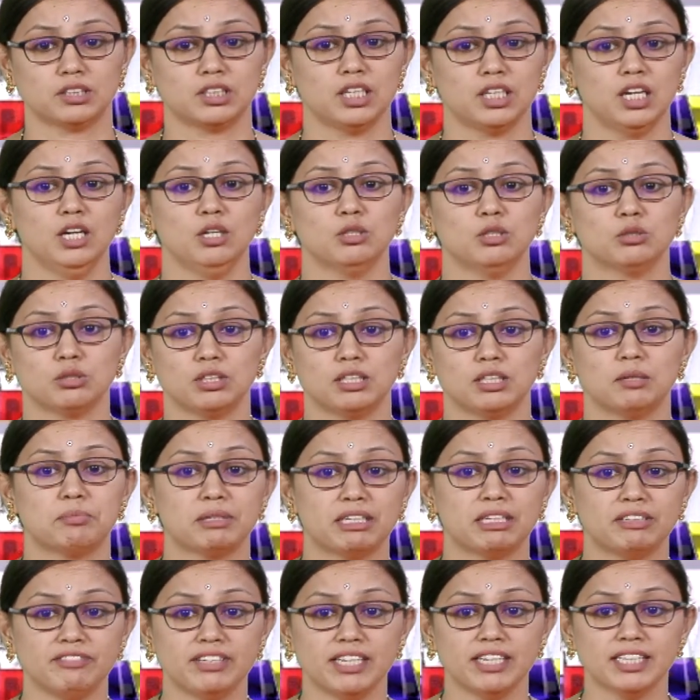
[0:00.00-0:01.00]
So, in the
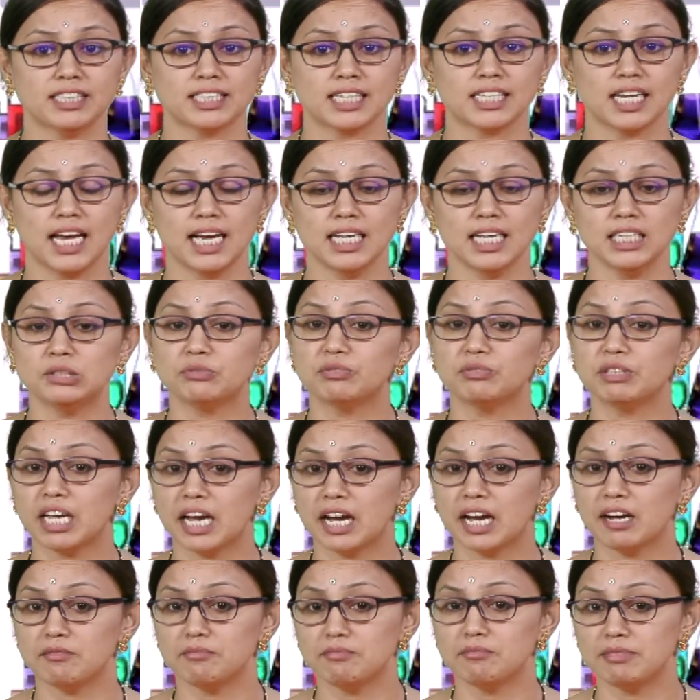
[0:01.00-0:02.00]
previous class we have
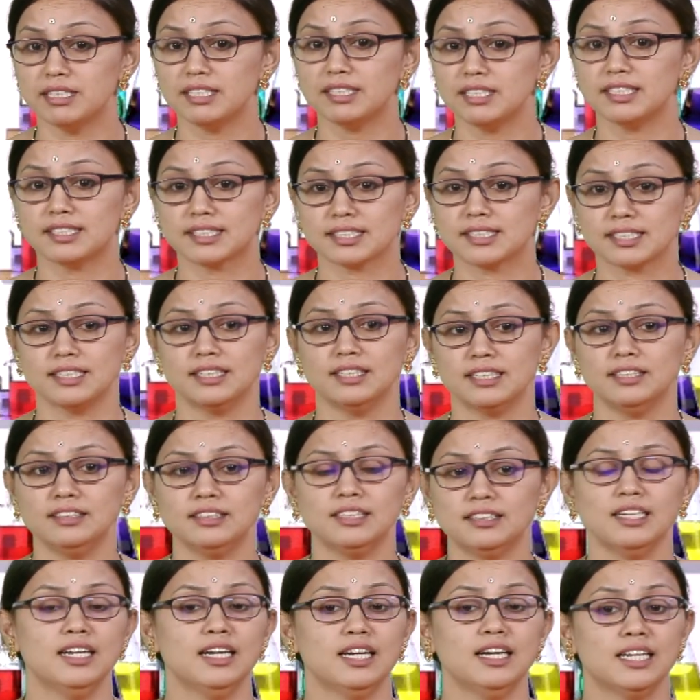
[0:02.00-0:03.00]
been discussed
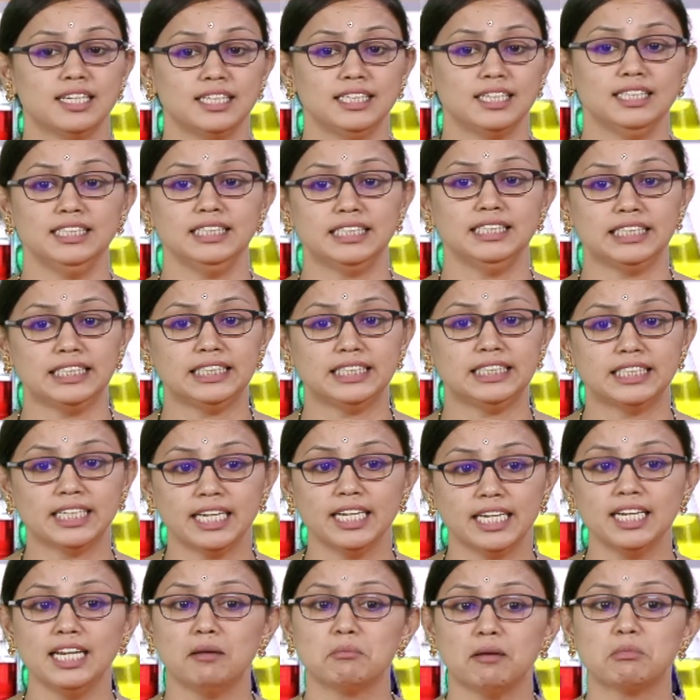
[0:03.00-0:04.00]
in detail
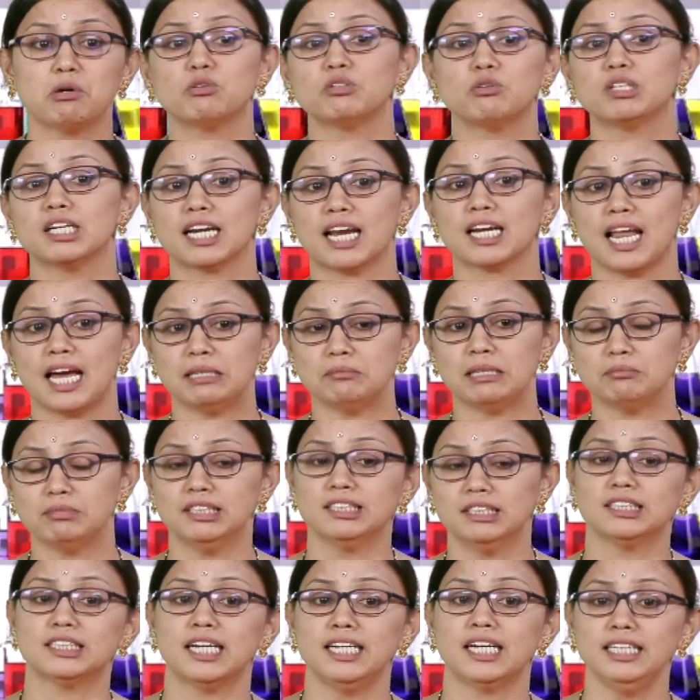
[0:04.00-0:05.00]
about the climbers
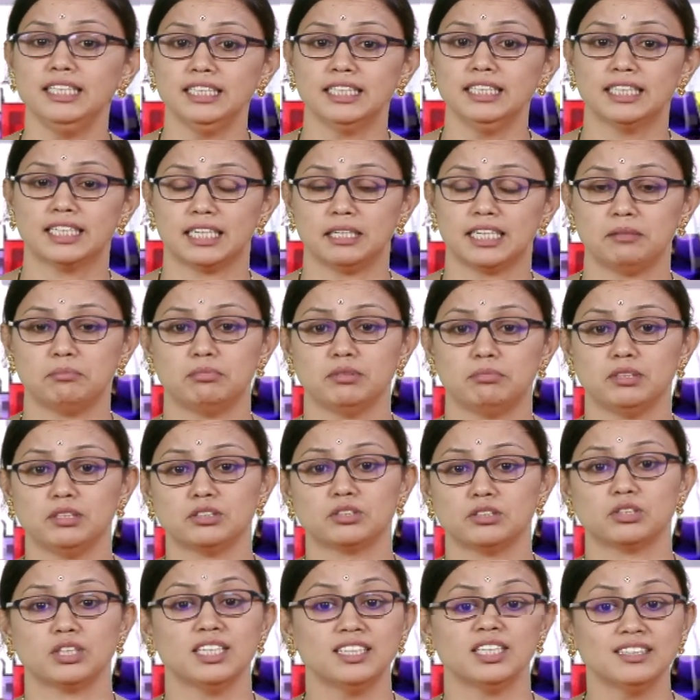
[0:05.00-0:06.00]
and creepers.
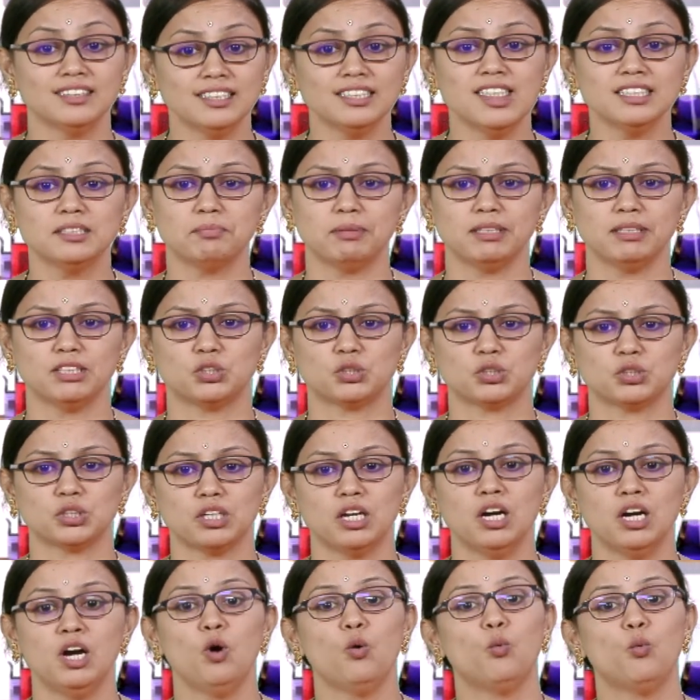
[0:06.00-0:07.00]
In this picture,
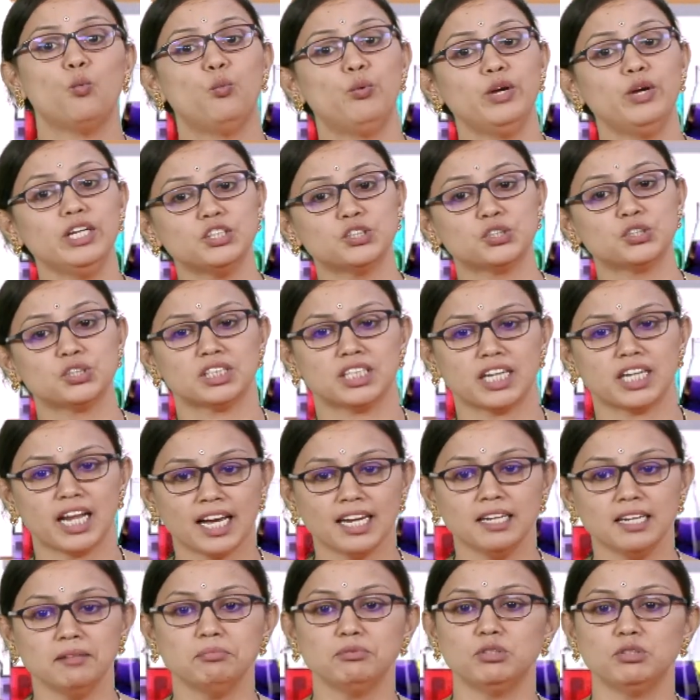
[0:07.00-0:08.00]
which type
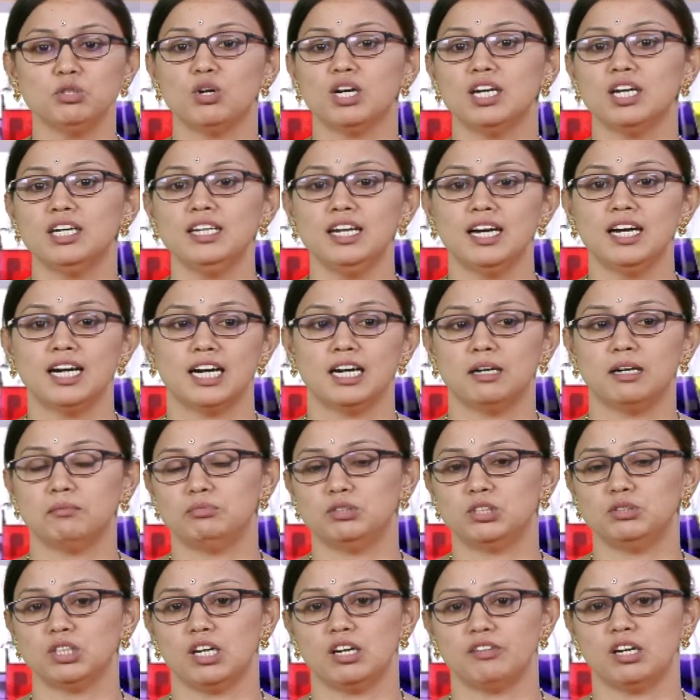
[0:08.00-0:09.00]
you are
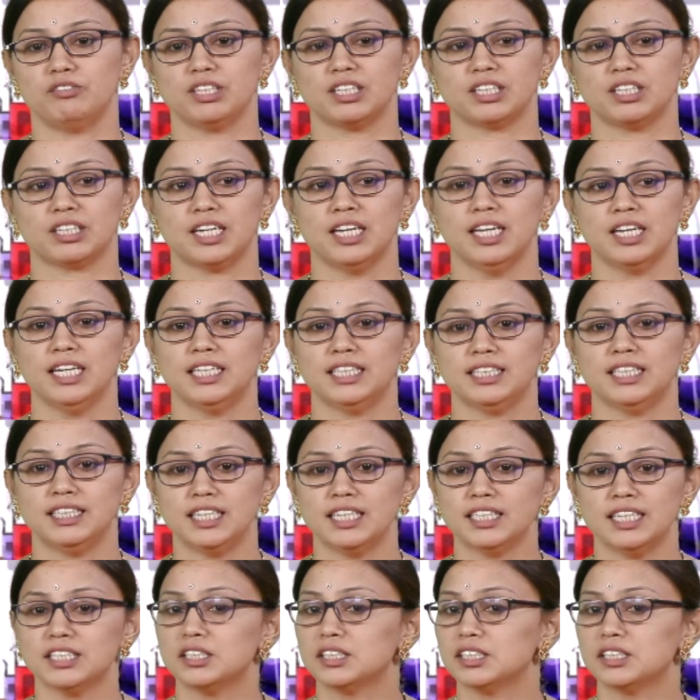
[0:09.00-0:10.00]
observing?
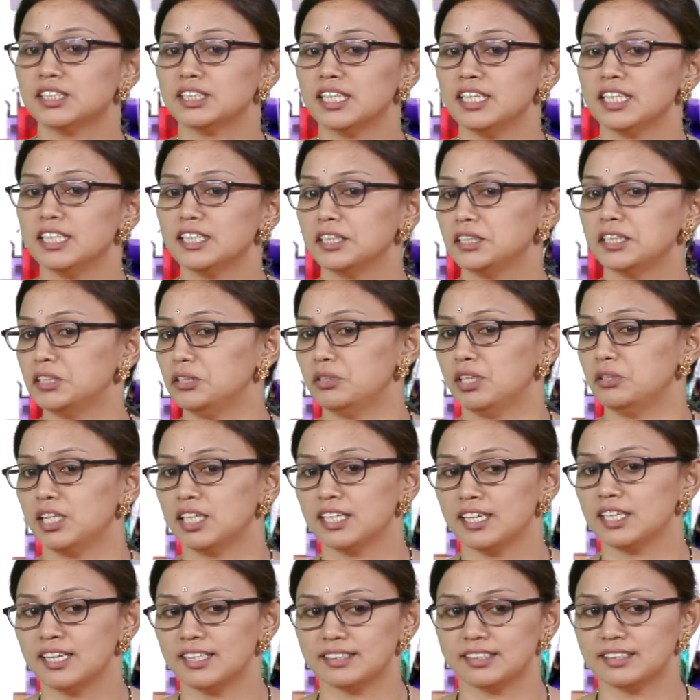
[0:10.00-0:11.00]
Yes children, your
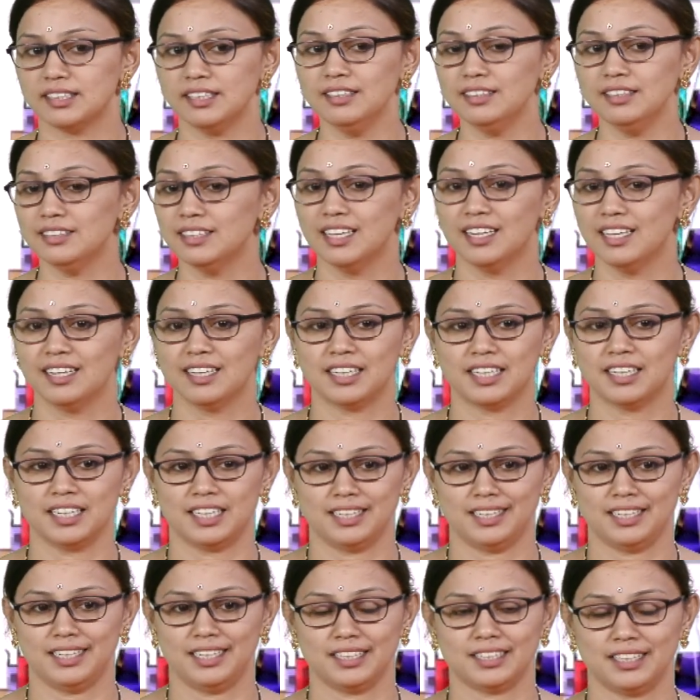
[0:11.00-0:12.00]
guess is
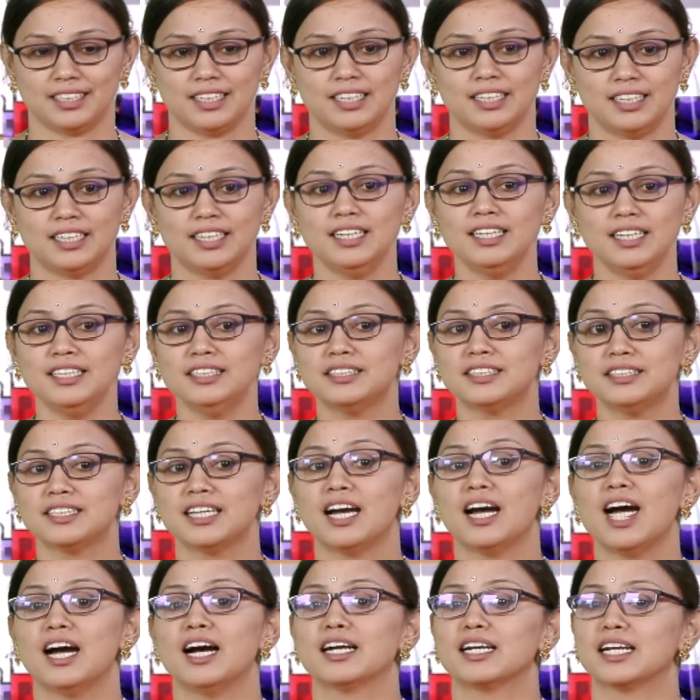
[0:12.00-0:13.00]
correct, it is
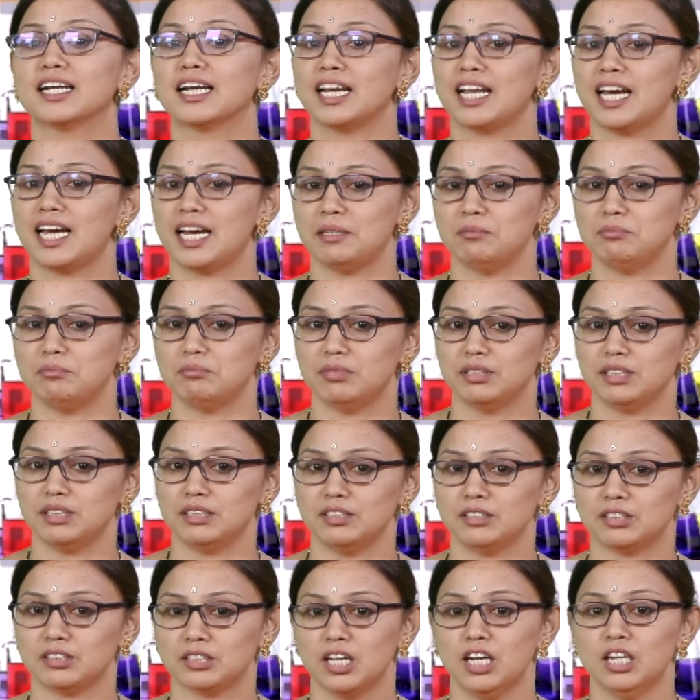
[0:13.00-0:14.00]
a climbers.
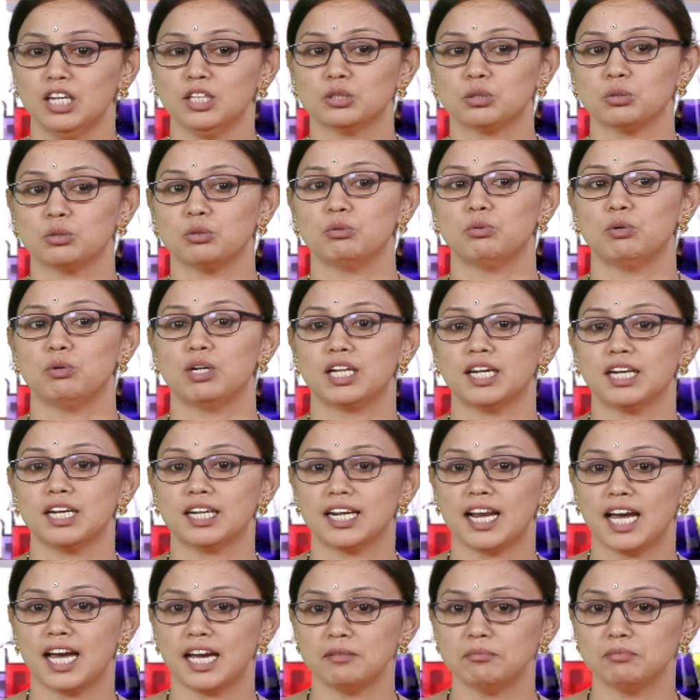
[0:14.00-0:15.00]
So, what are
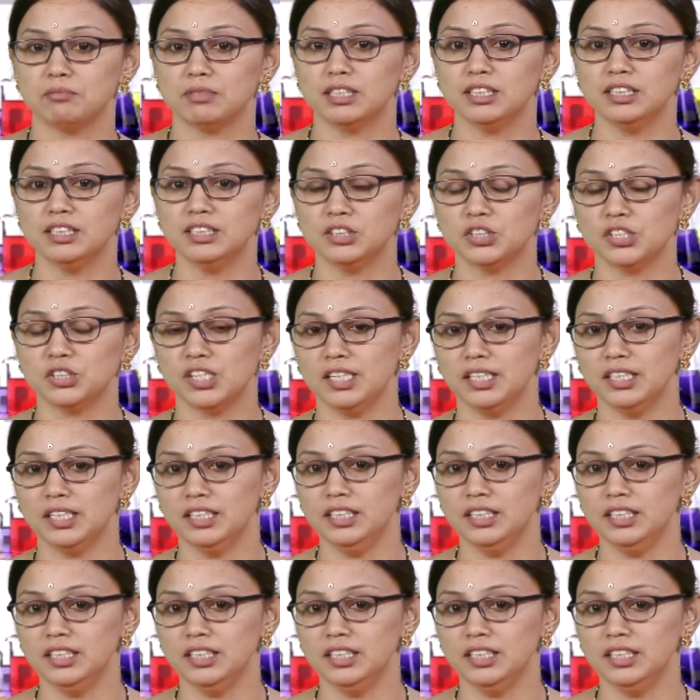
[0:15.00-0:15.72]
climbers, children?